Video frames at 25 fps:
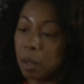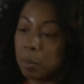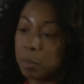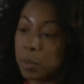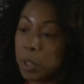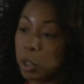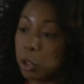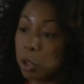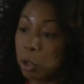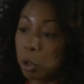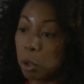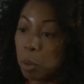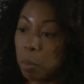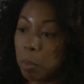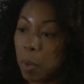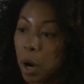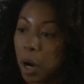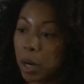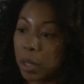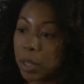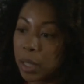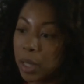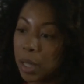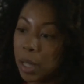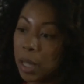digital
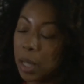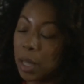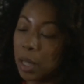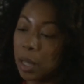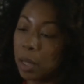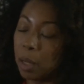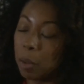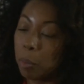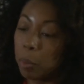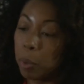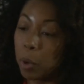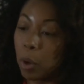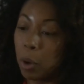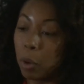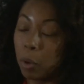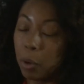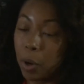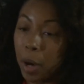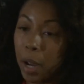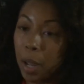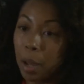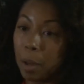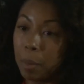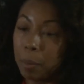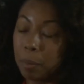marketing,
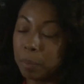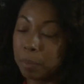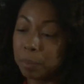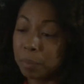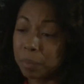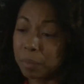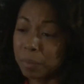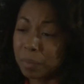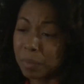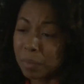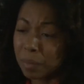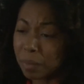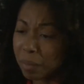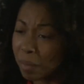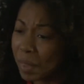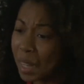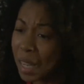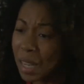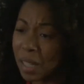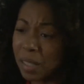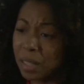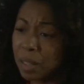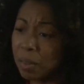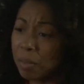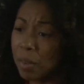program
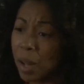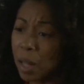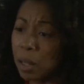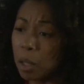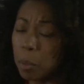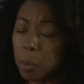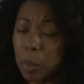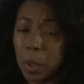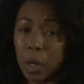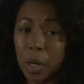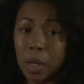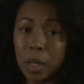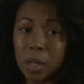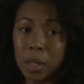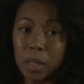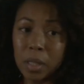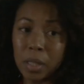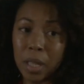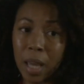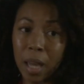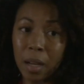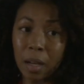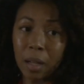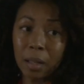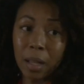
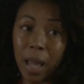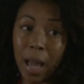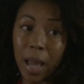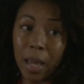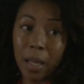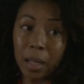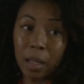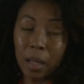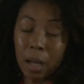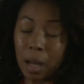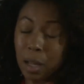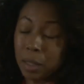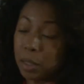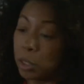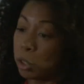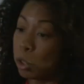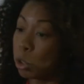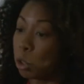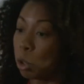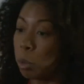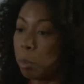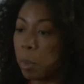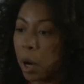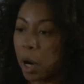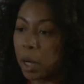developers and alike,
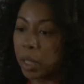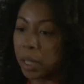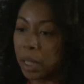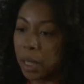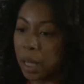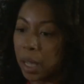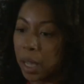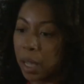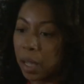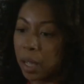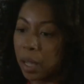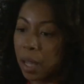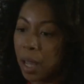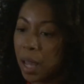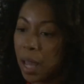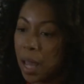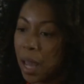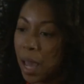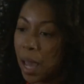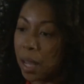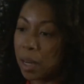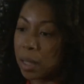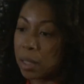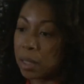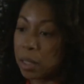digital marketing,
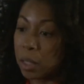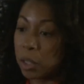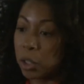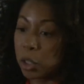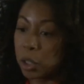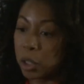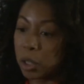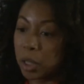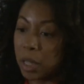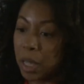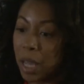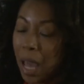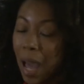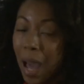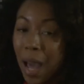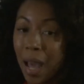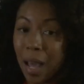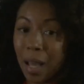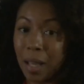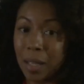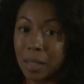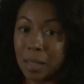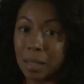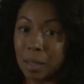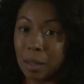and essentially
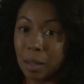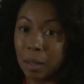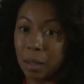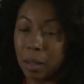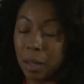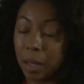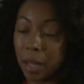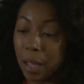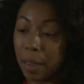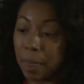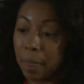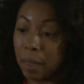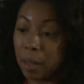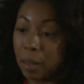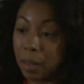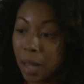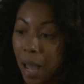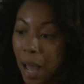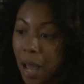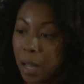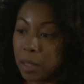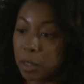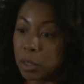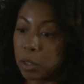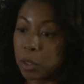has in the
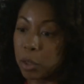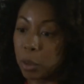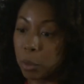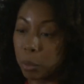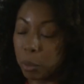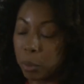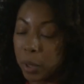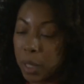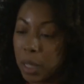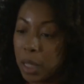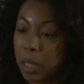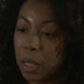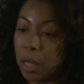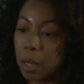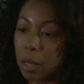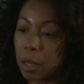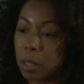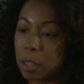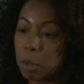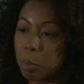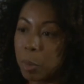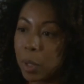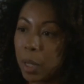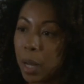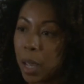last 3
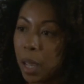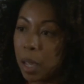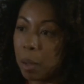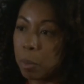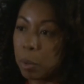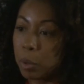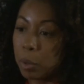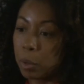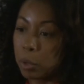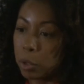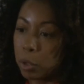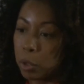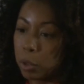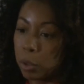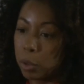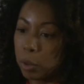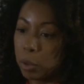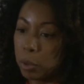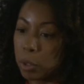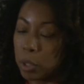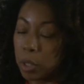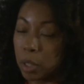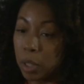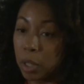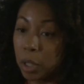years been able
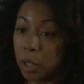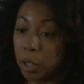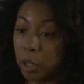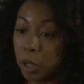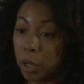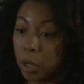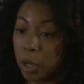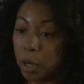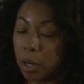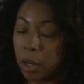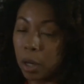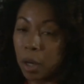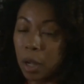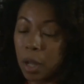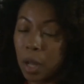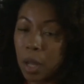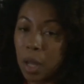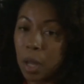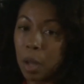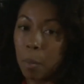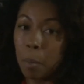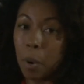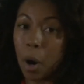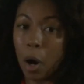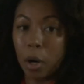to secure
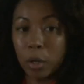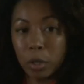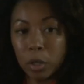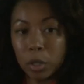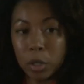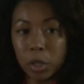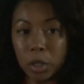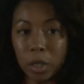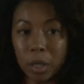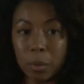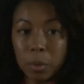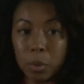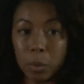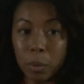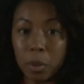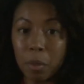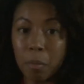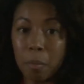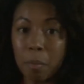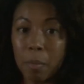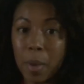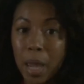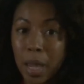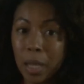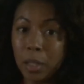partnerships with
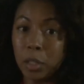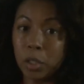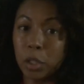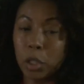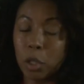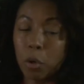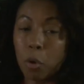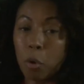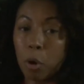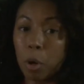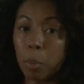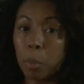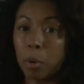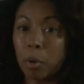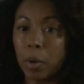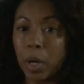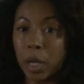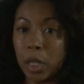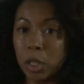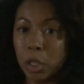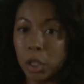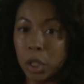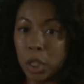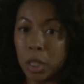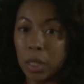major
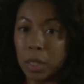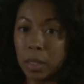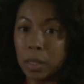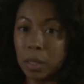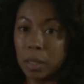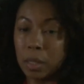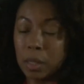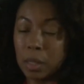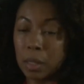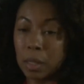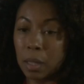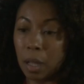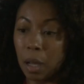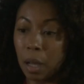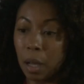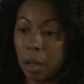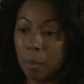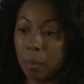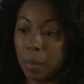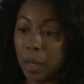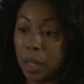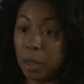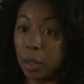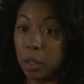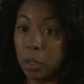corporations
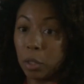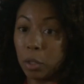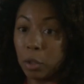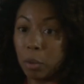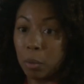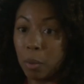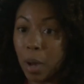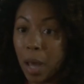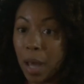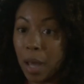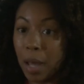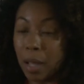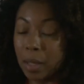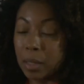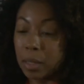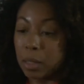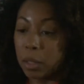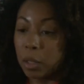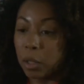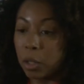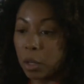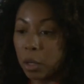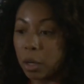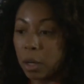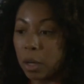in the US
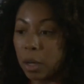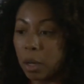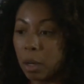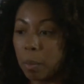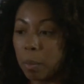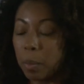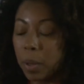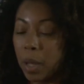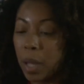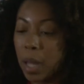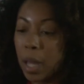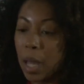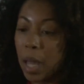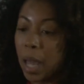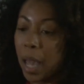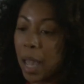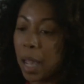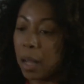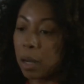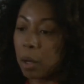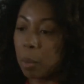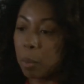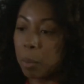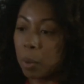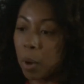and Europe
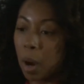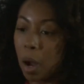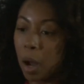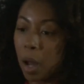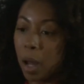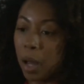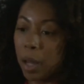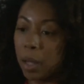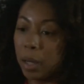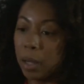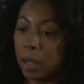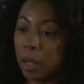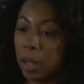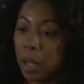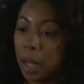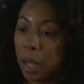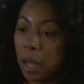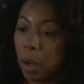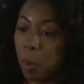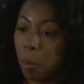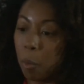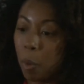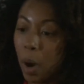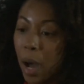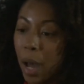and abroad,
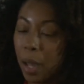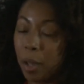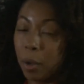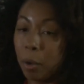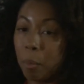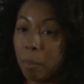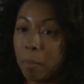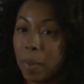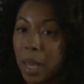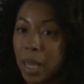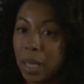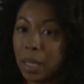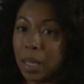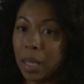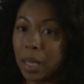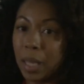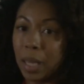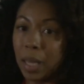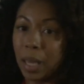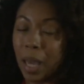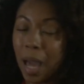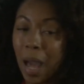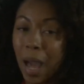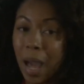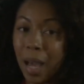while
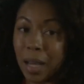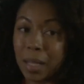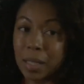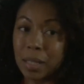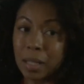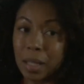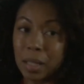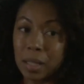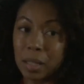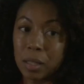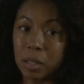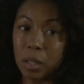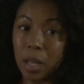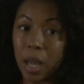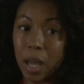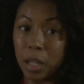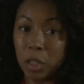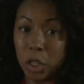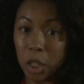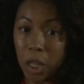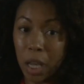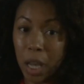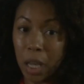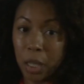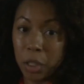making access to
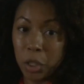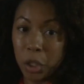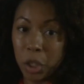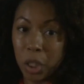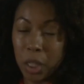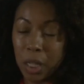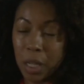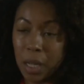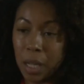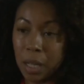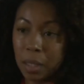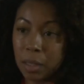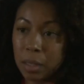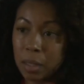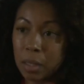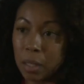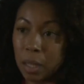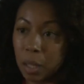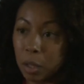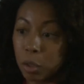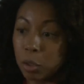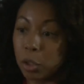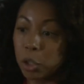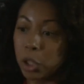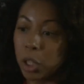education and
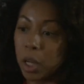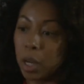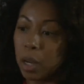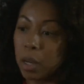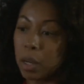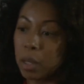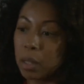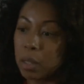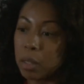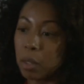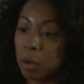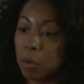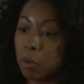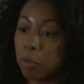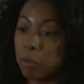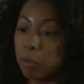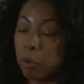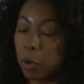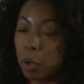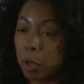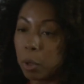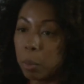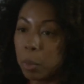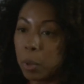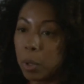Skillshares
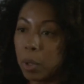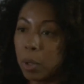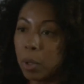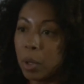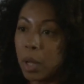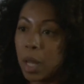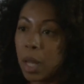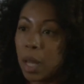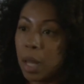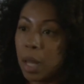affordable,